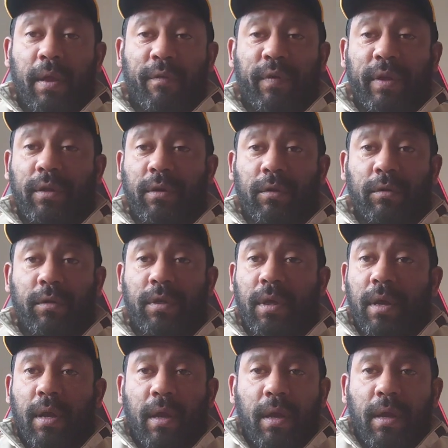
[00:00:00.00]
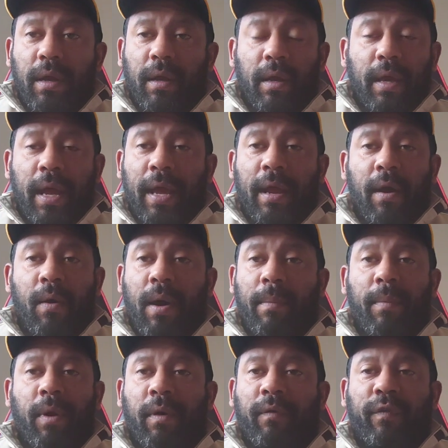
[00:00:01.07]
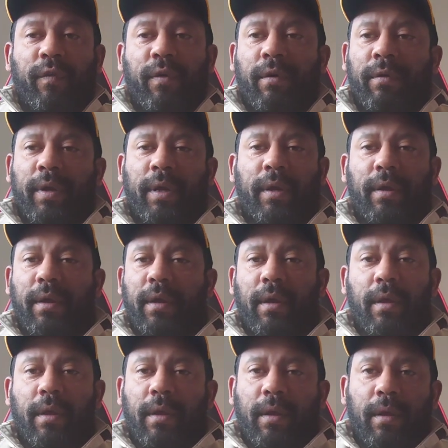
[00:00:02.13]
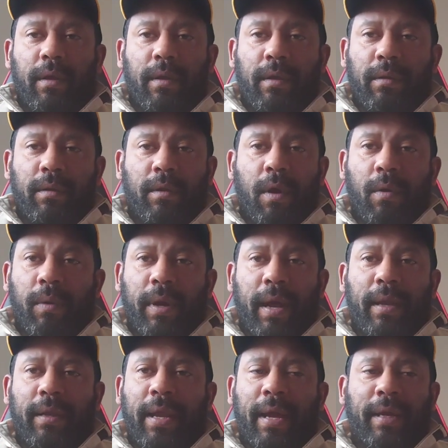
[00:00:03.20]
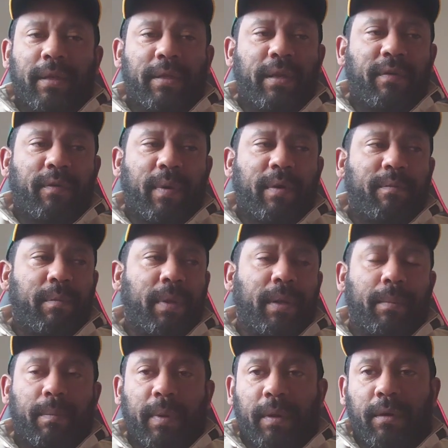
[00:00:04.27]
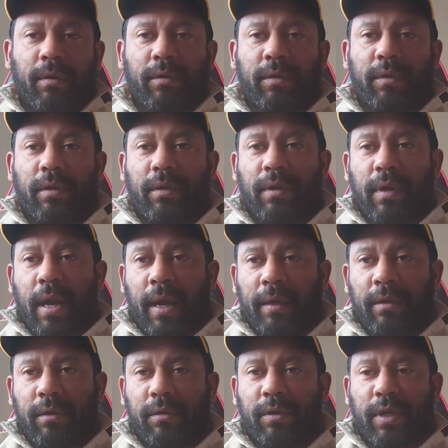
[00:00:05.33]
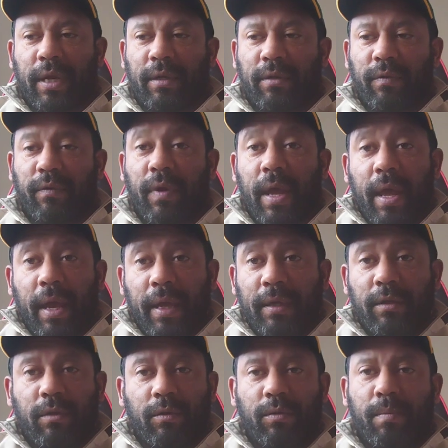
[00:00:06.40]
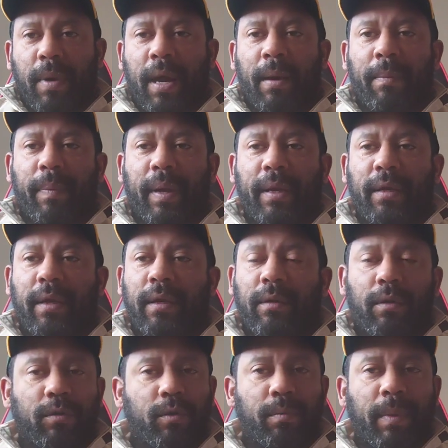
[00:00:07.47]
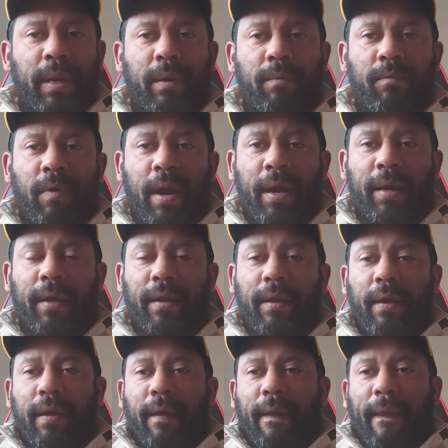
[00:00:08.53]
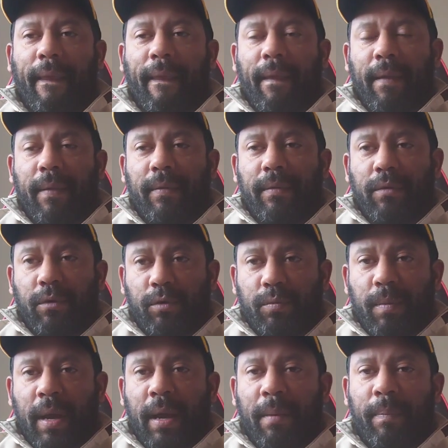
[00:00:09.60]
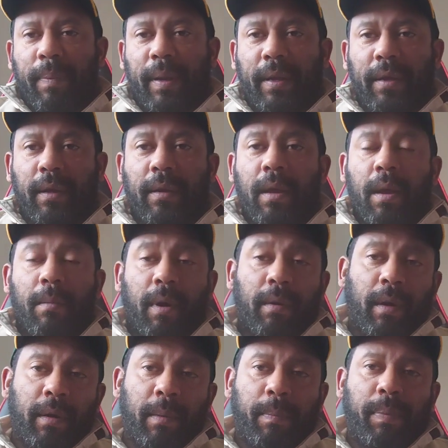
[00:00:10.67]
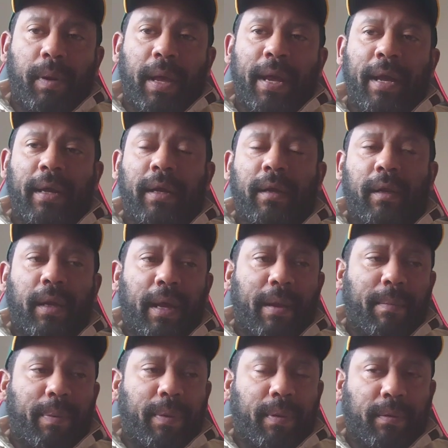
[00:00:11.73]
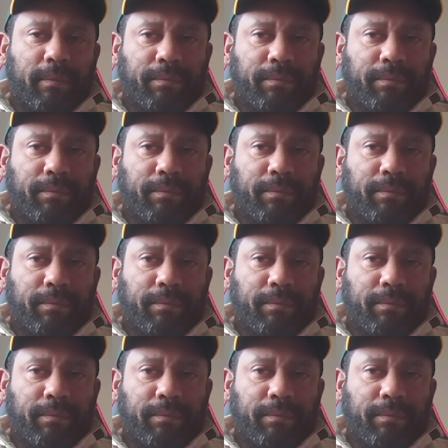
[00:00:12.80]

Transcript: If it does, hey, I'm all for it. Don't get negative with me because I just say something. It's just my opinion. Doesn't mean I'm right. Just my opinion. But I'm going to play a clip.